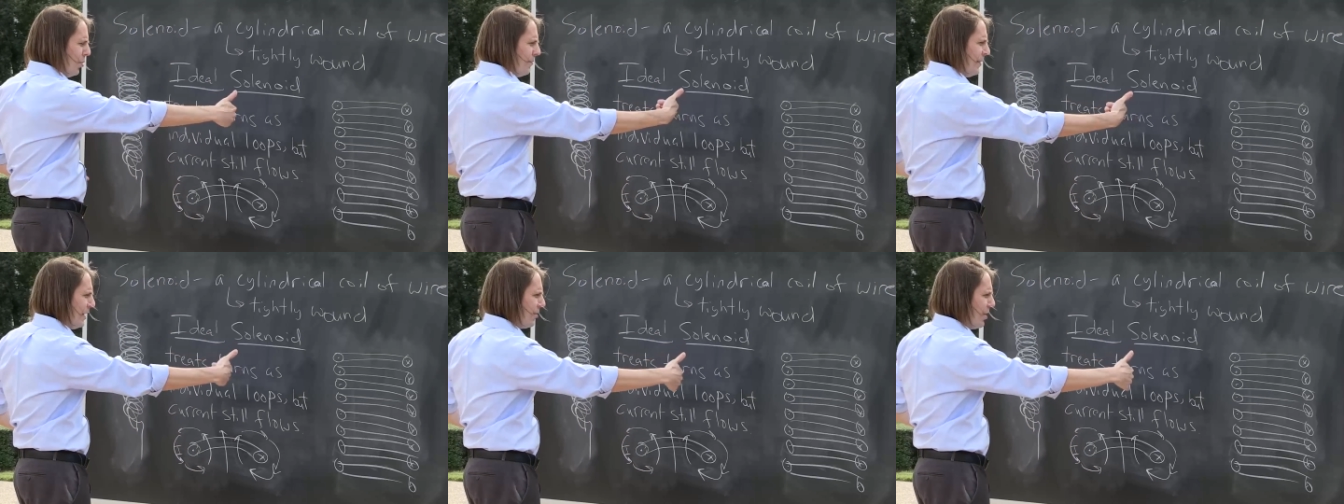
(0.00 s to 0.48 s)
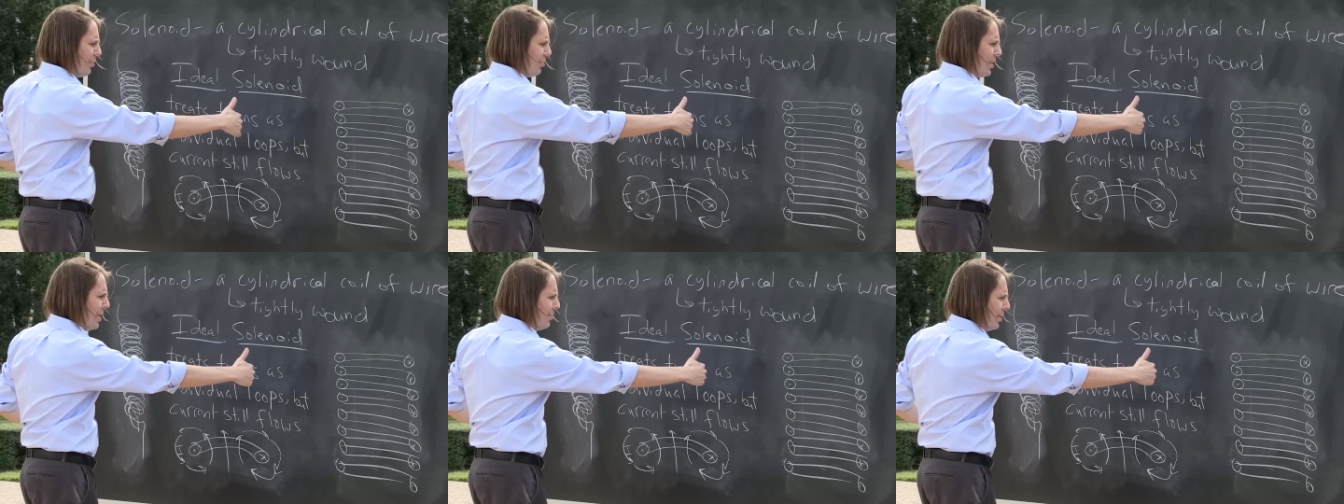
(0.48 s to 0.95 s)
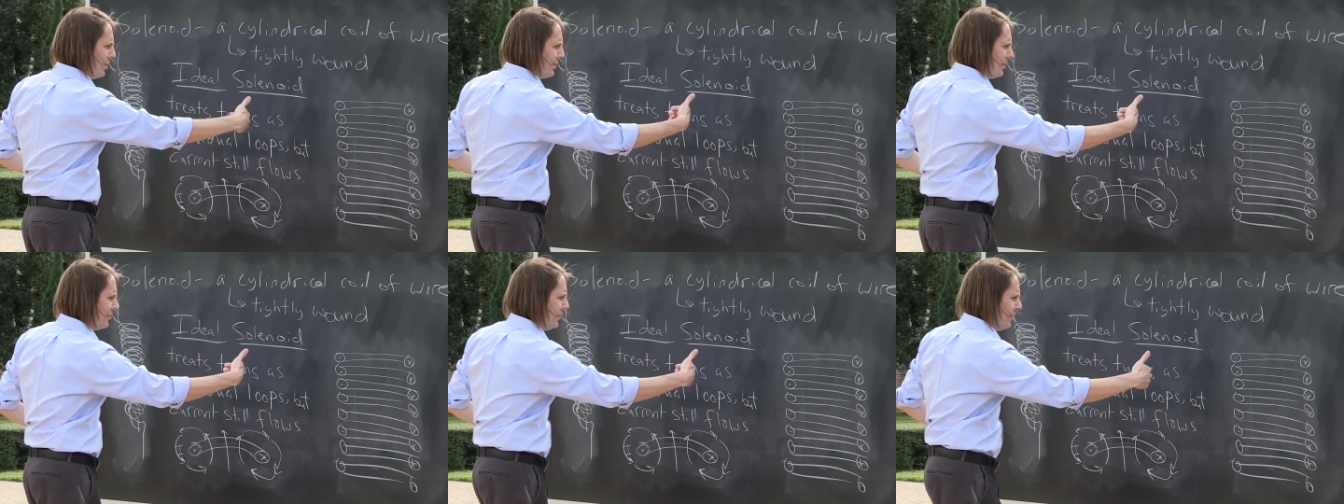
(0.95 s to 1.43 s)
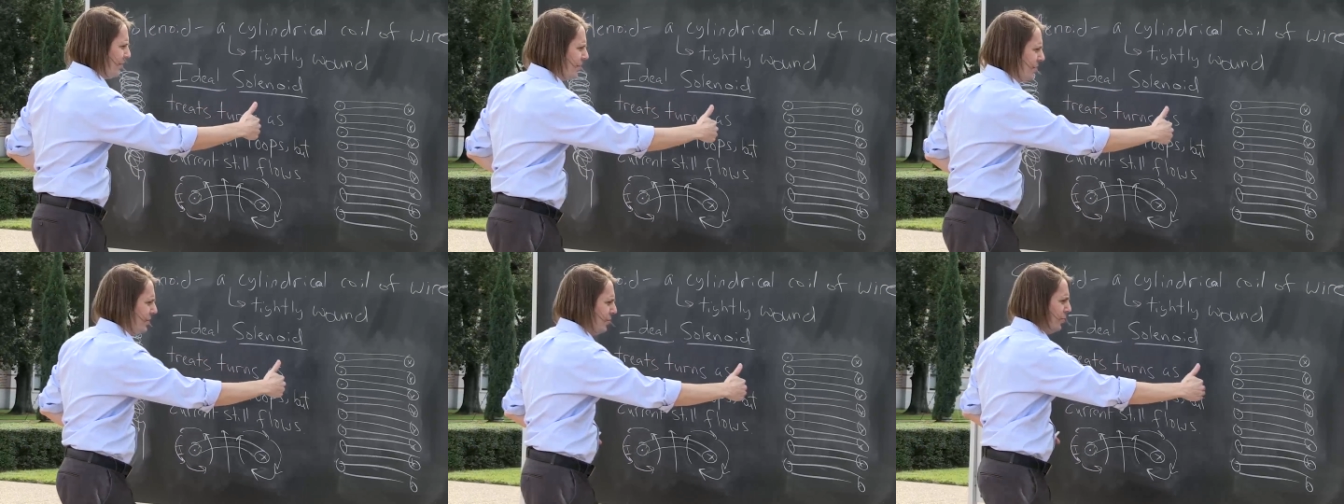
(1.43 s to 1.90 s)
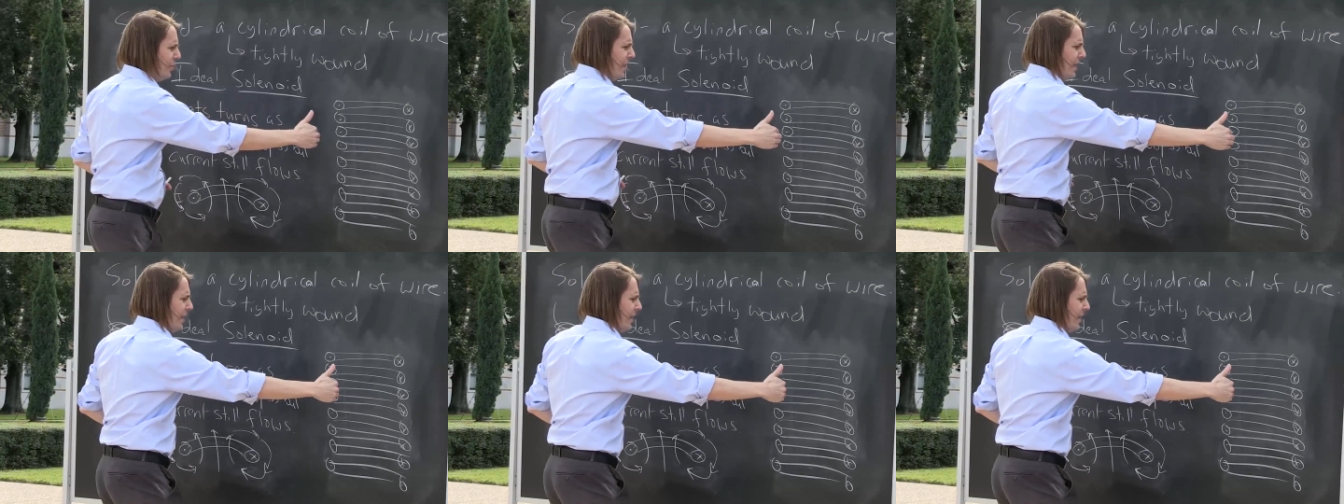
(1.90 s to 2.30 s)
rule to figure out probably what this field is going to do.